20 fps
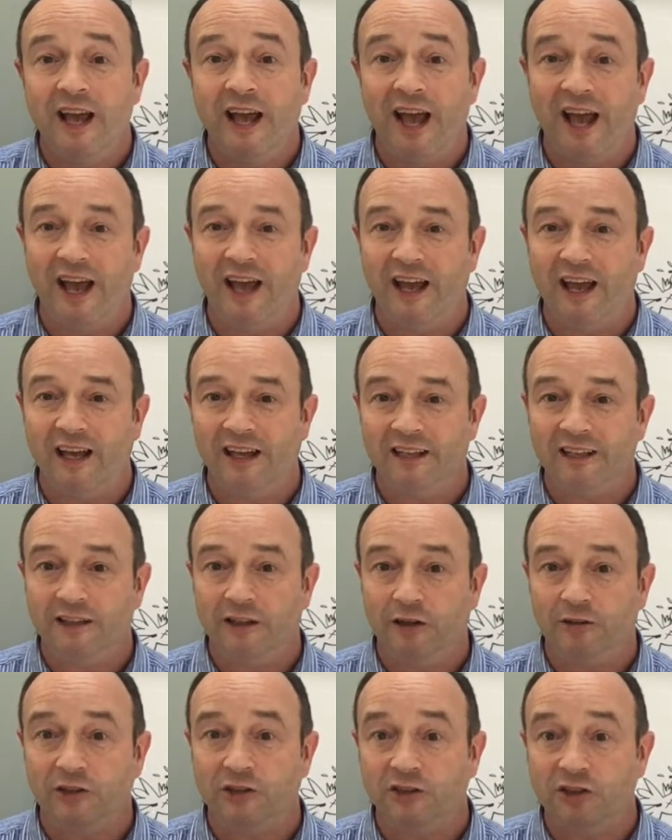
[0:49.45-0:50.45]
You
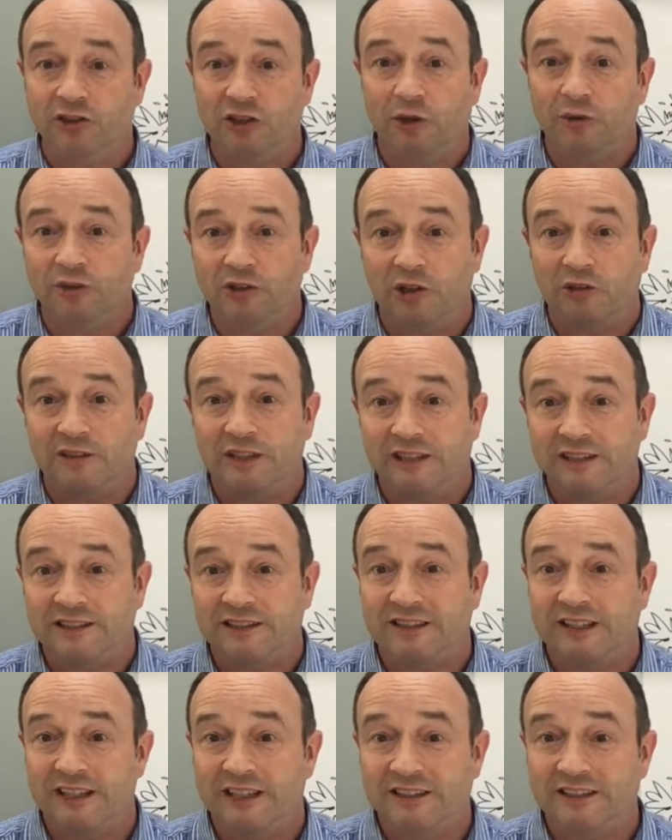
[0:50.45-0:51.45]
know, the dodo, that's
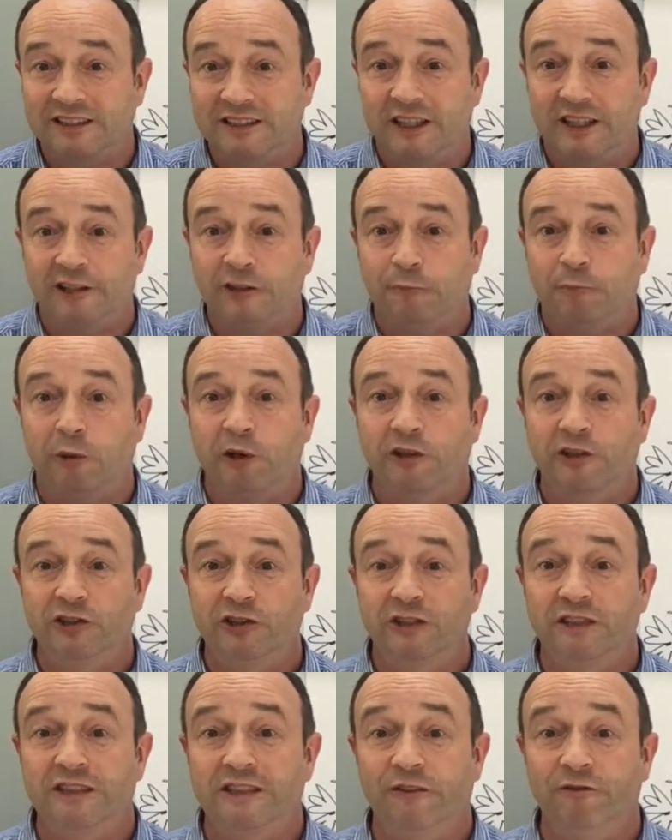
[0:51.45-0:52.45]
the extinct bird.
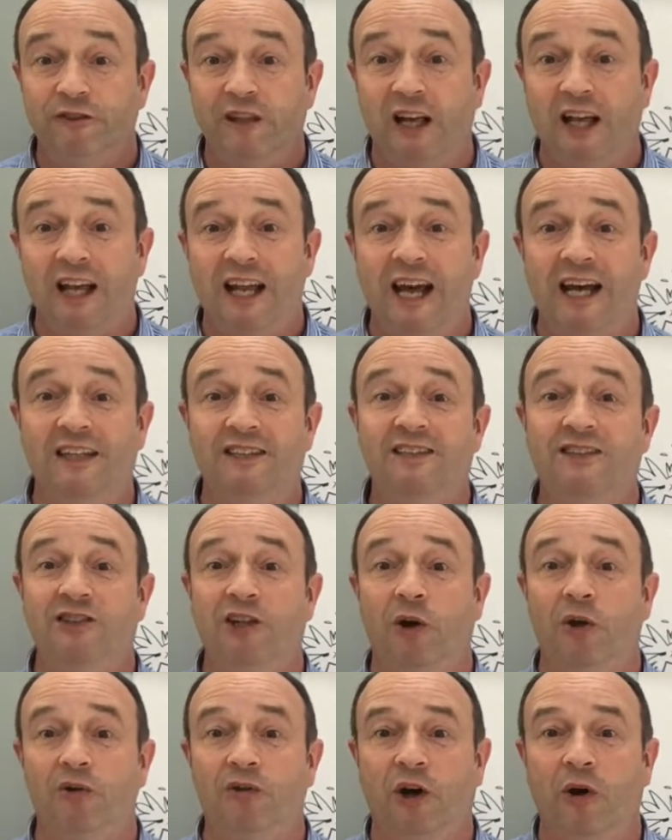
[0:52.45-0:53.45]
She's given the last
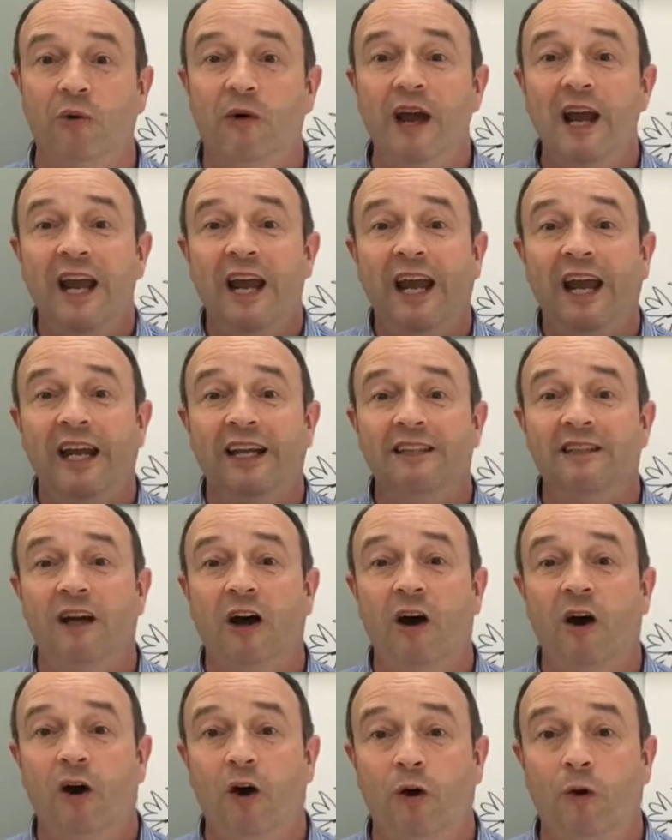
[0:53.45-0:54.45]
dodo in
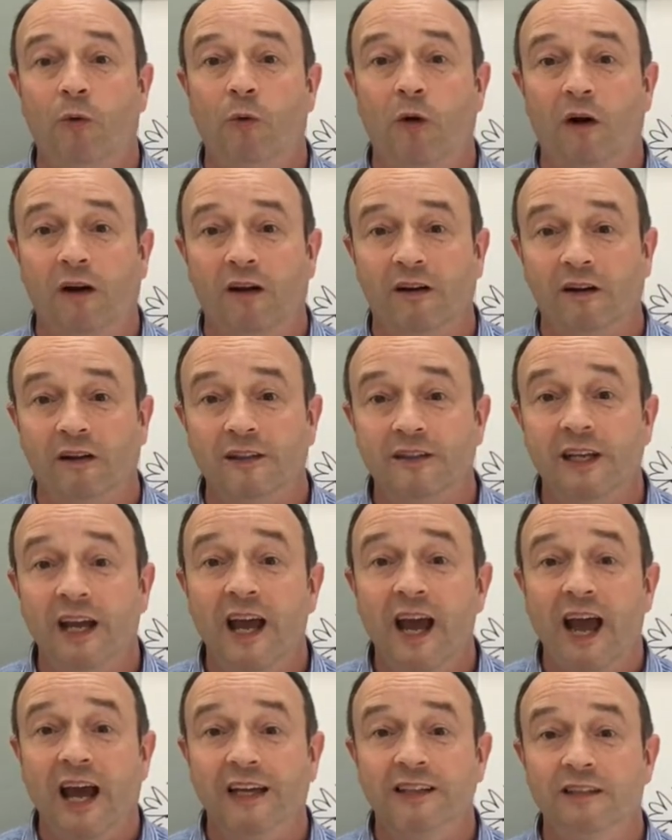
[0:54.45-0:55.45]
the whole world.
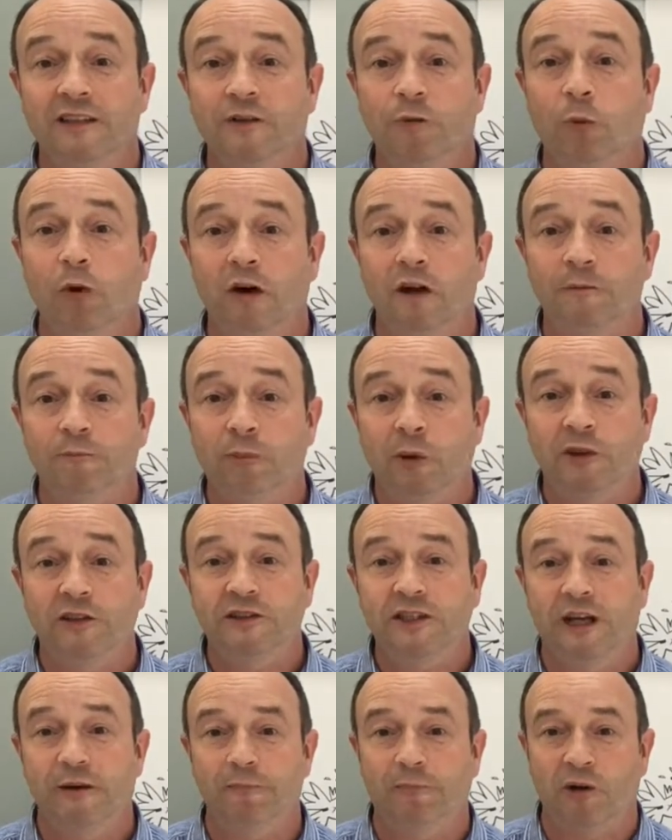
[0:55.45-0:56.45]
And in the World Book
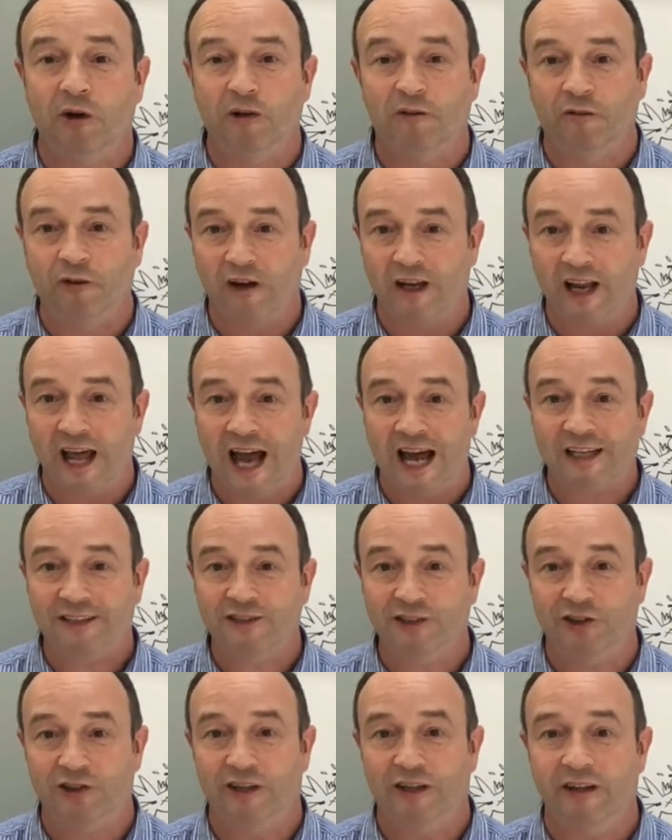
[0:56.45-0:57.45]
Day book for
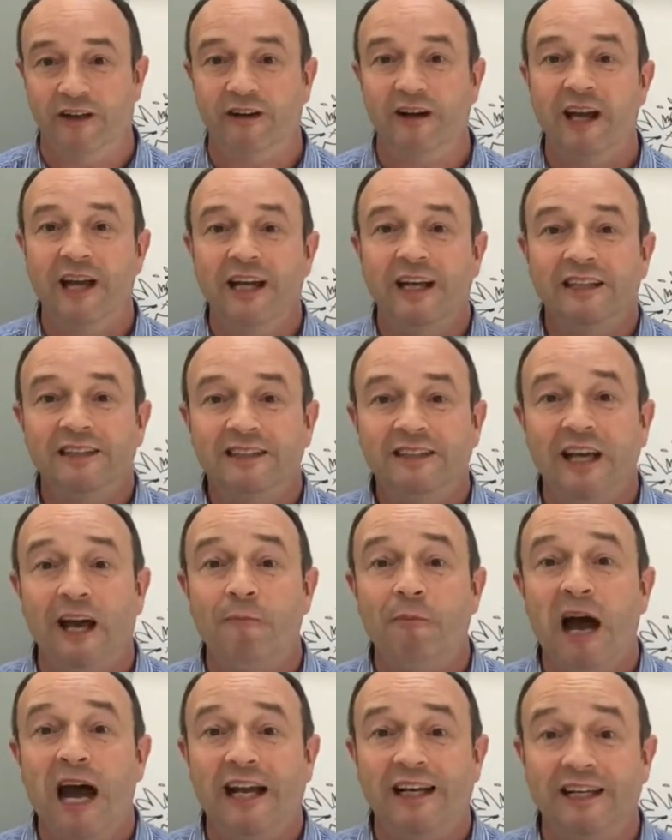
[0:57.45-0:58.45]
last year,
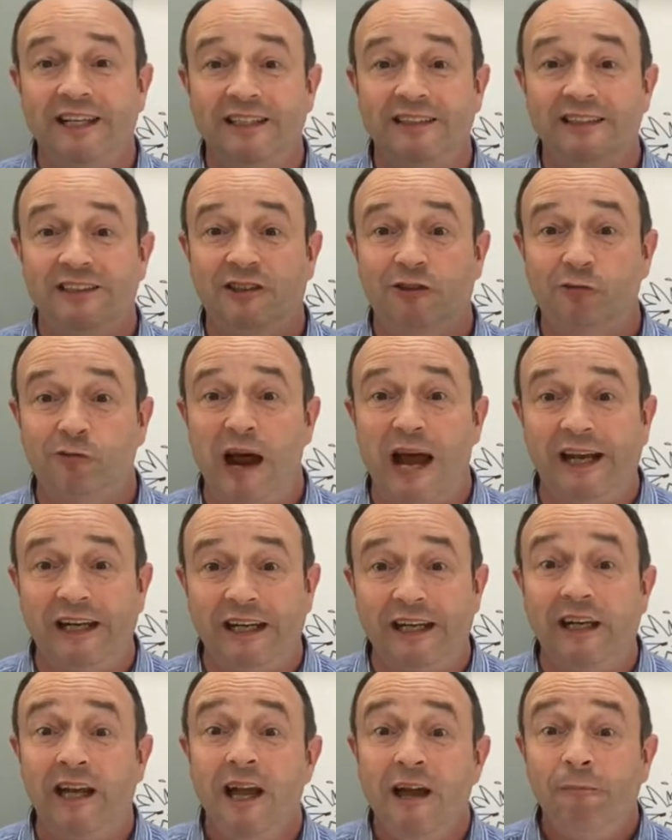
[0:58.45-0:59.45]
Sam Hannigan's
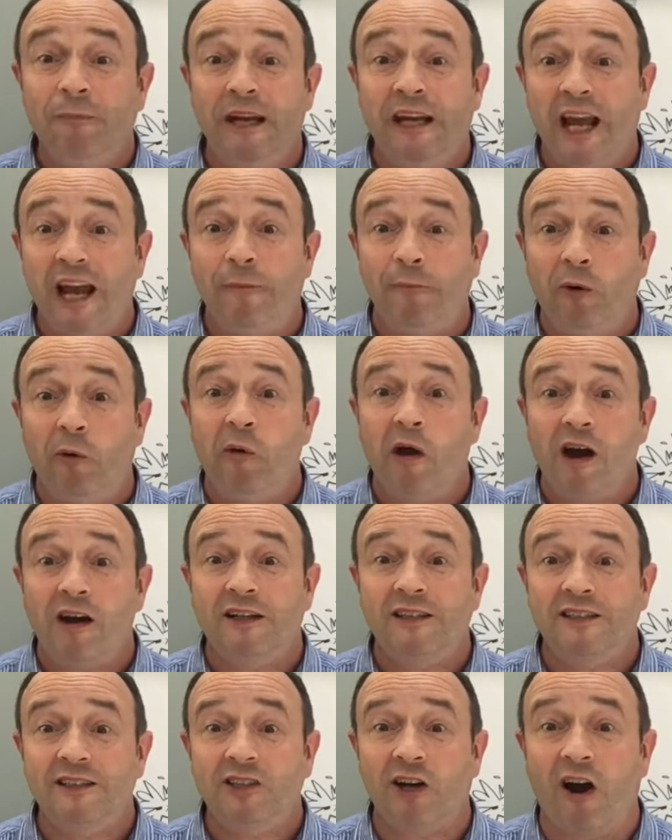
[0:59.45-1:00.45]
granny became a
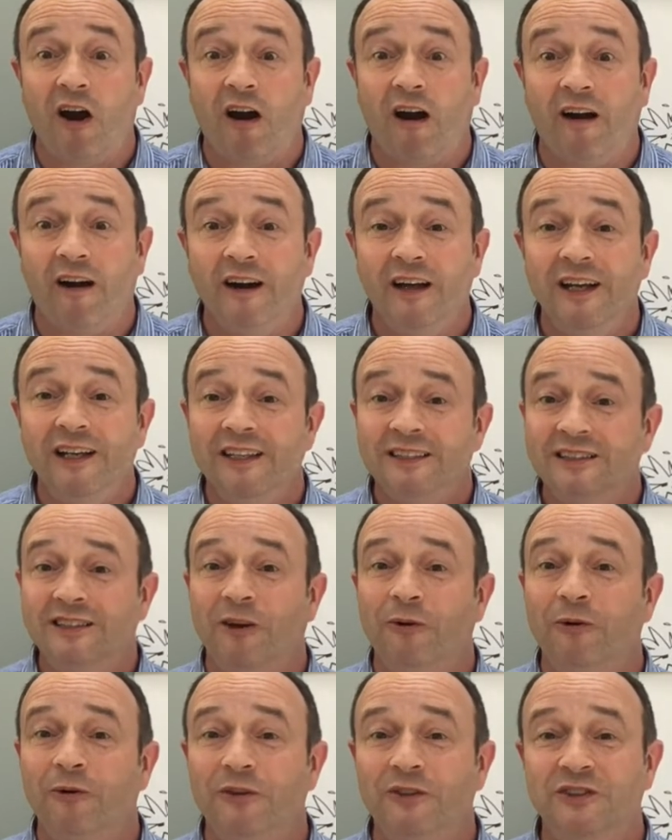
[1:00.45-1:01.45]
rock star.
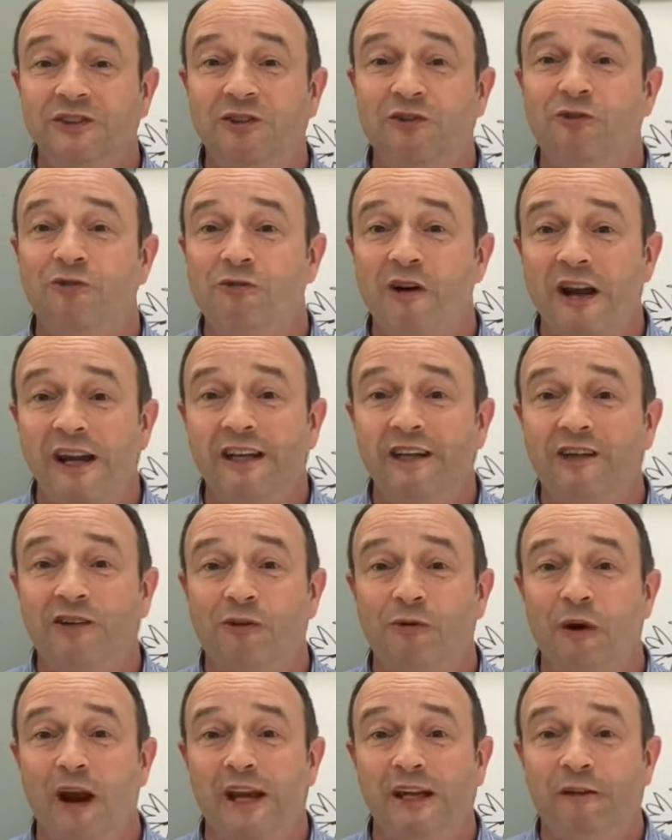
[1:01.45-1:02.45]
So it was
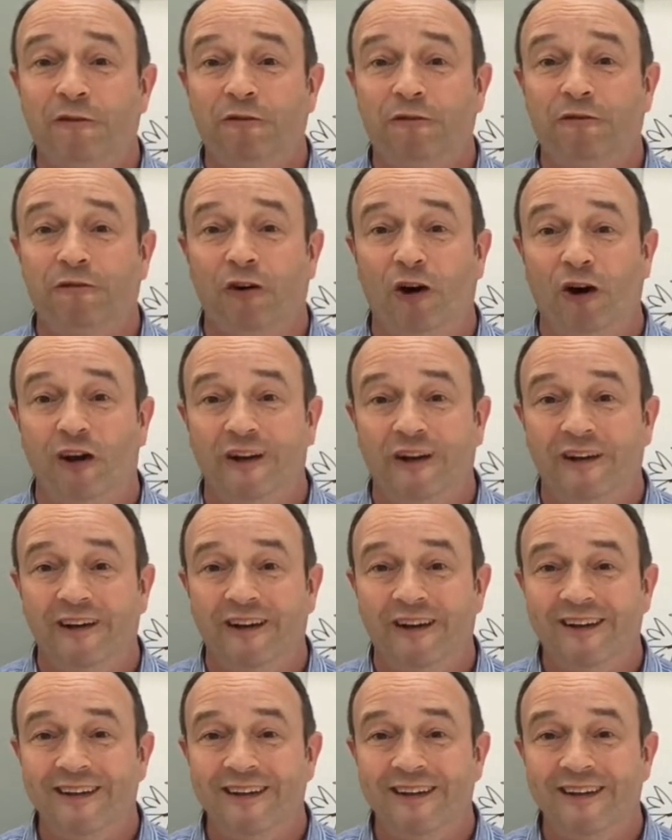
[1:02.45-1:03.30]
great fun.